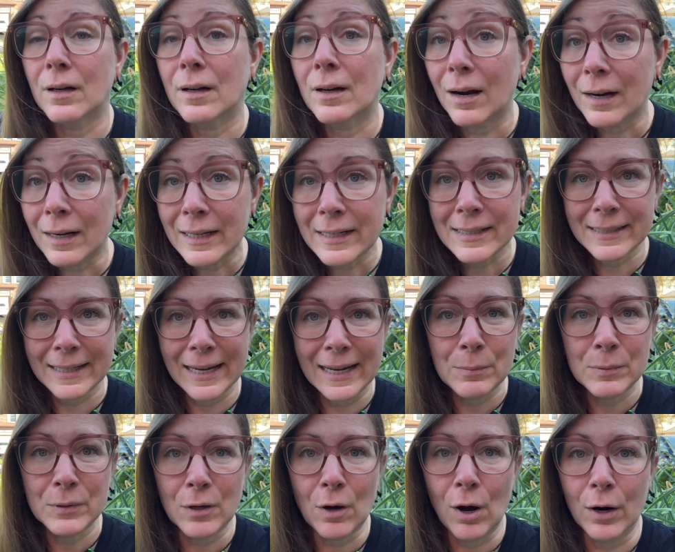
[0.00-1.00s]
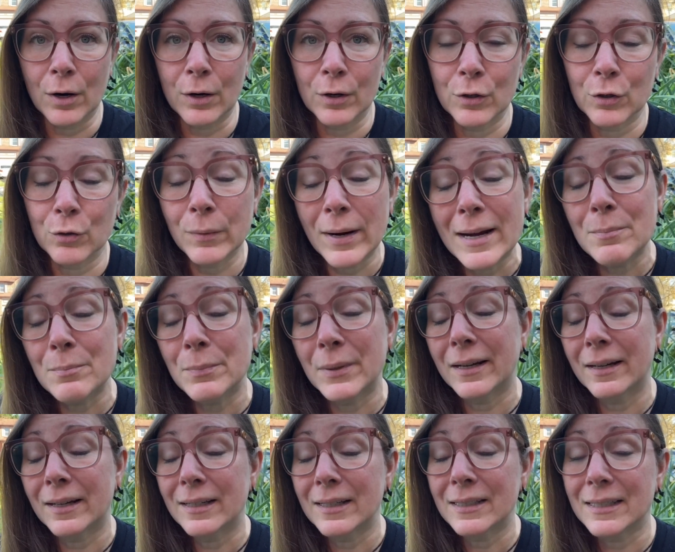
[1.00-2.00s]
Garlic scapes are great
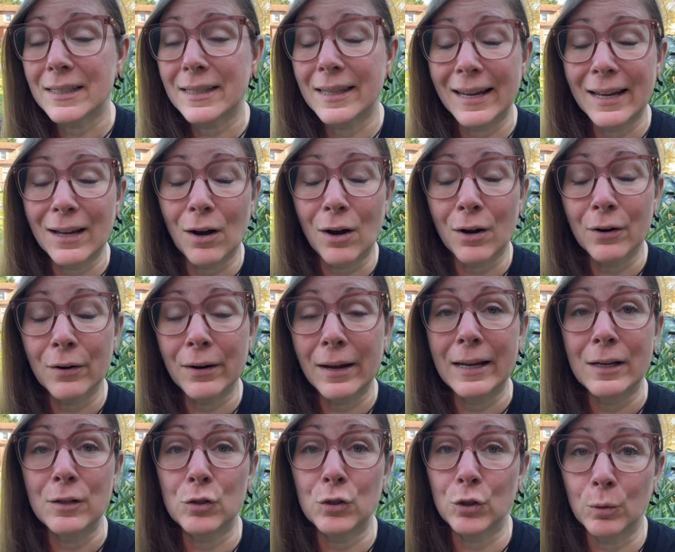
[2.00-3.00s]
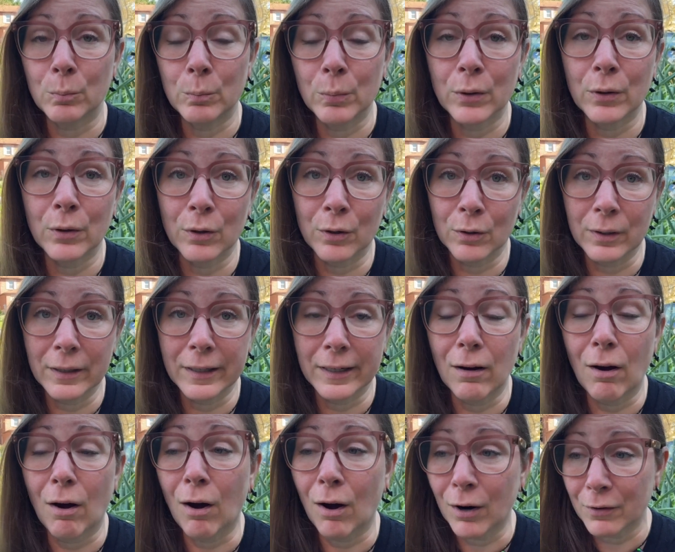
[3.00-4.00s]
because they are a super early
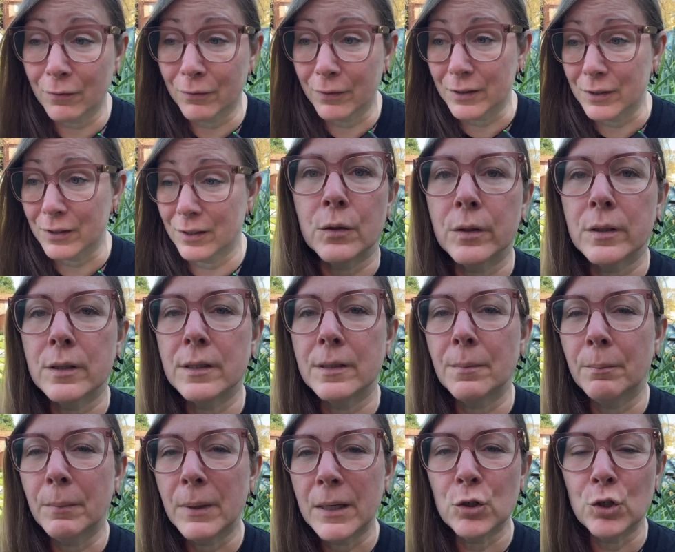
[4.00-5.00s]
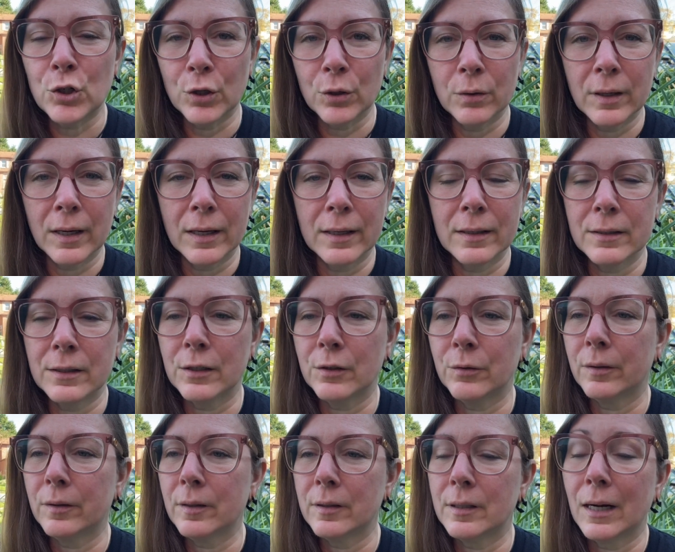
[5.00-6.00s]
harvest. So it's mid-June, and this is
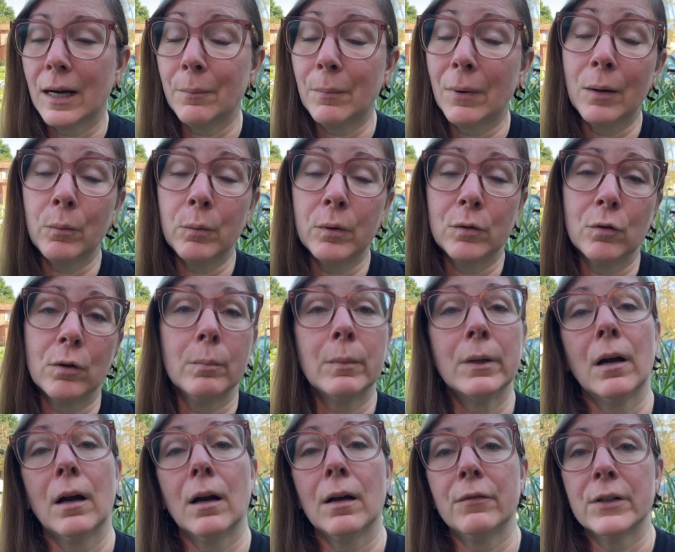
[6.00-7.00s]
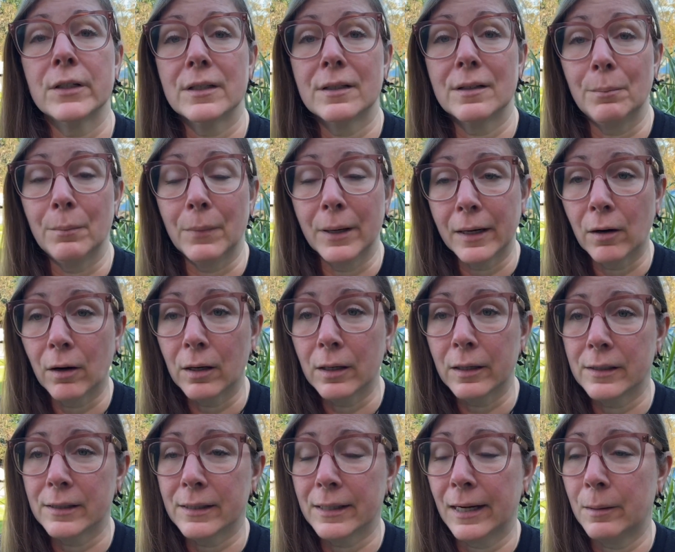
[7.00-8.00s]
around the time I would normally harvest my
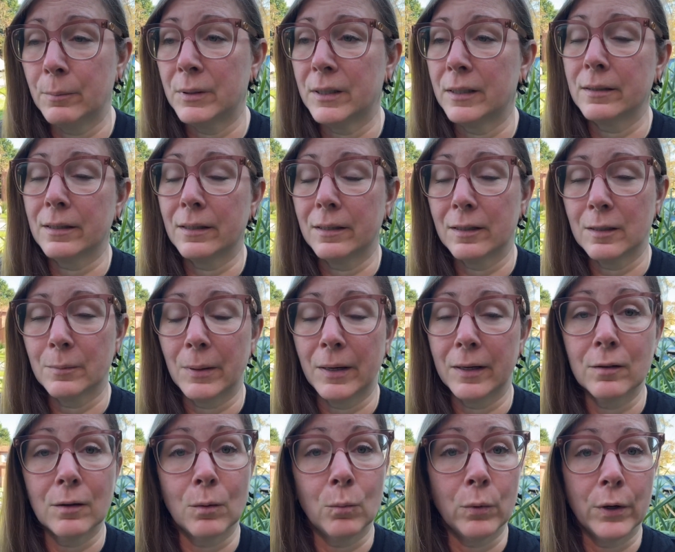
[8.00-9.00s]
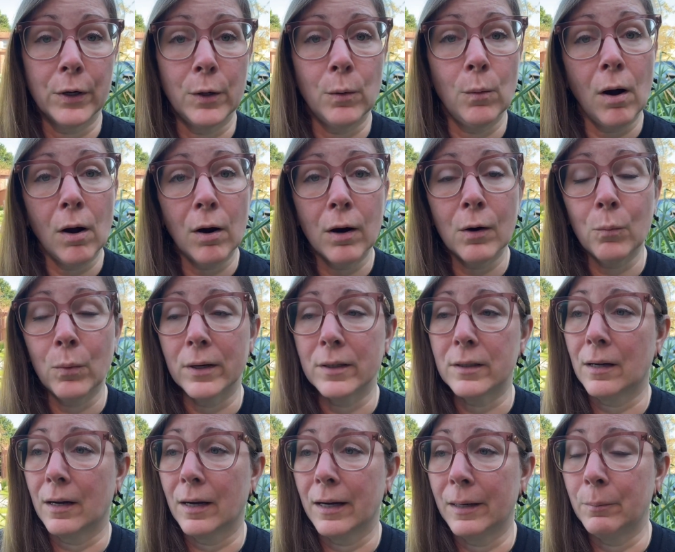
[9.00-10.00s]
garlic scapes. It's going to depend on where you are, what
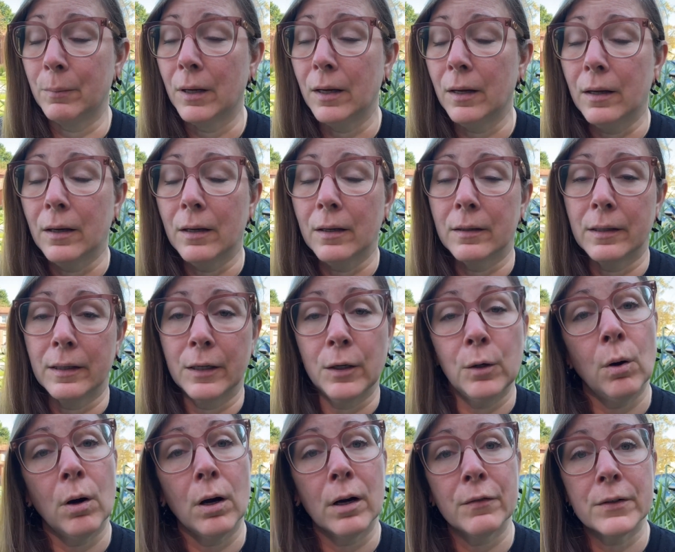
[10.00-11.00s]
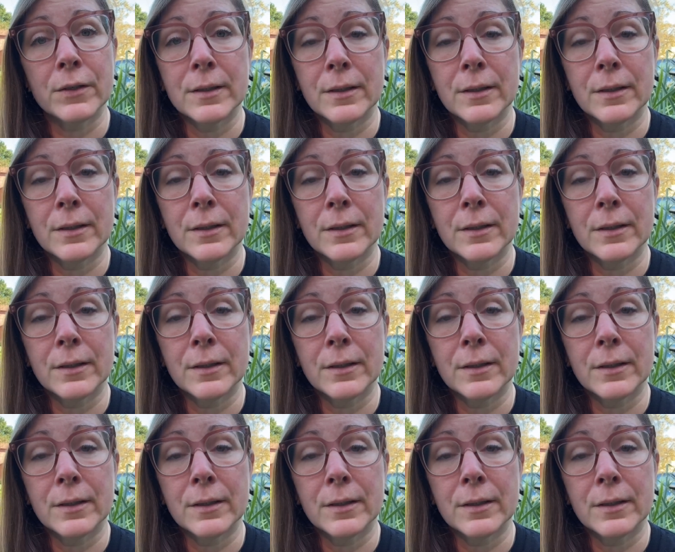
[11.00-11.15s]
time that you harvest